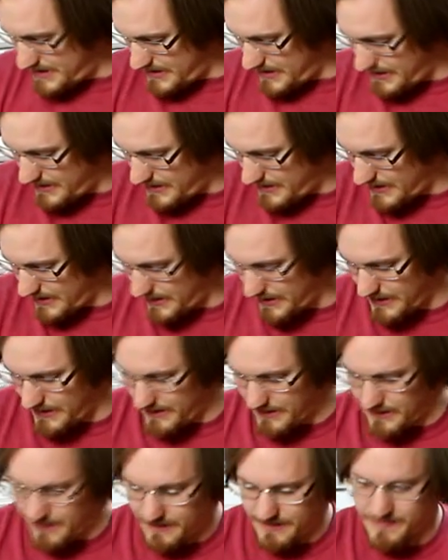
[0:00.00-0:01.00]
teeth
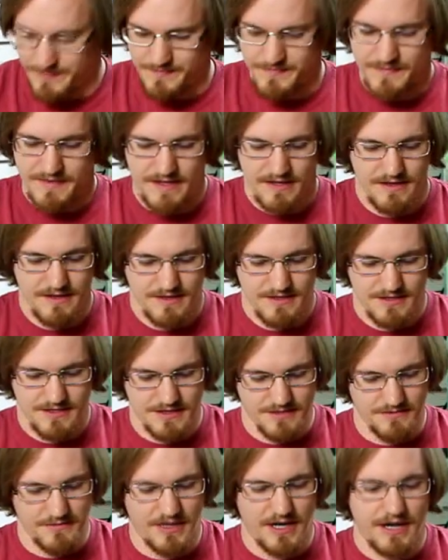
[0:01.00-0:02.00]
here,
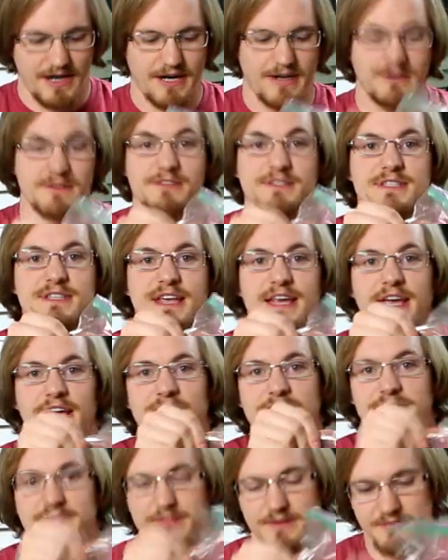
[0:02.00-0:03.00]
some iron
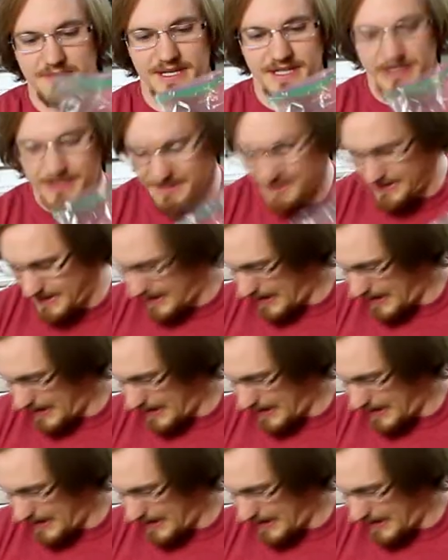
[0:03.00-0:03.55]
sand from the beaches of